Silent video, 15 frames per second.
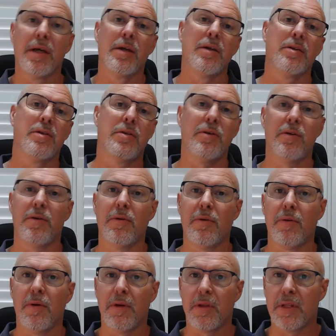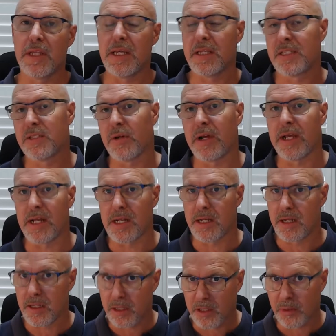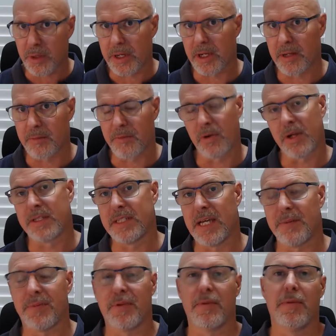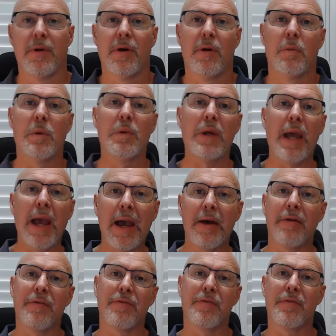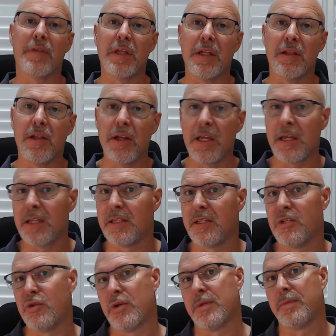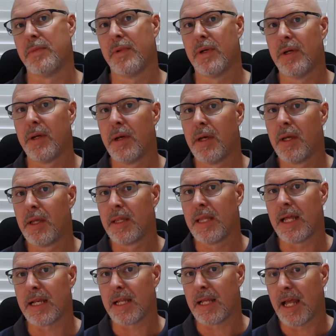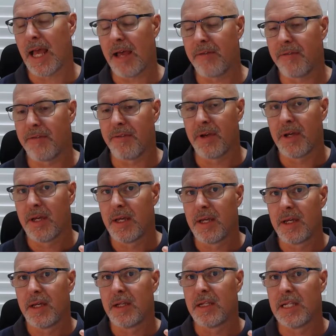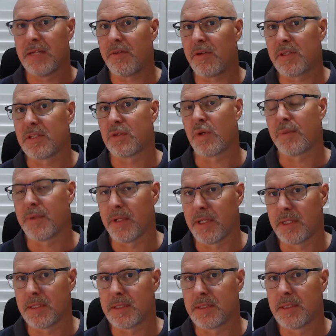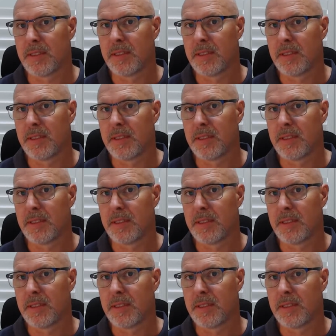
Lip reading: to the Australian curriculum, for example, where we have the learning continuum that have level descriptors